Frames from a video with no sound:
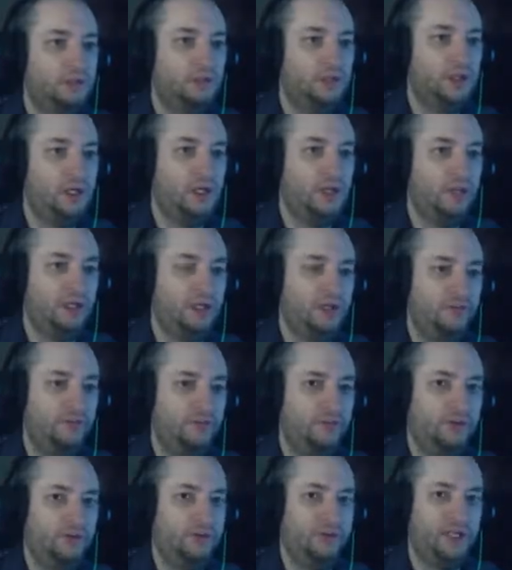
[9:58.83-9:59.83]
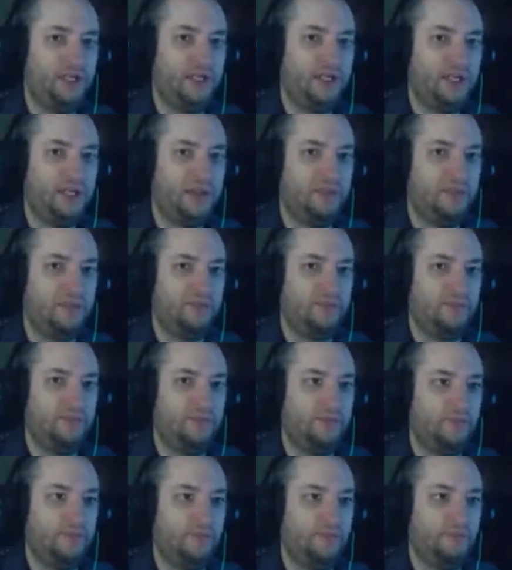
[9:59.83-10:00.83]
Alright, so we have
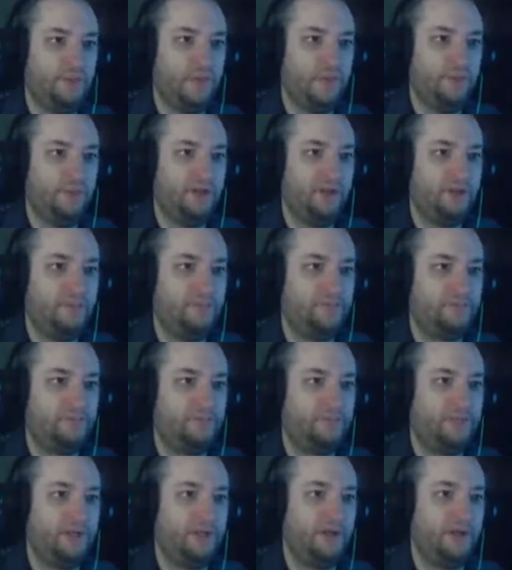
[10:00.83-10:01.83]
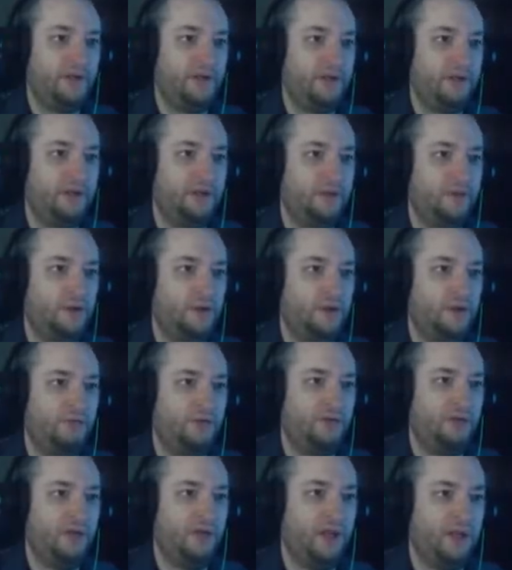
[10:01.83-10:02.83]
There we go. I don't need to go all the
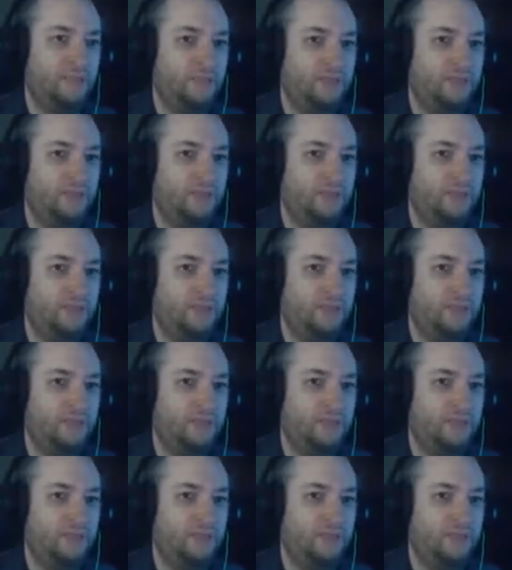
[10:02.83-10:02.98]
way around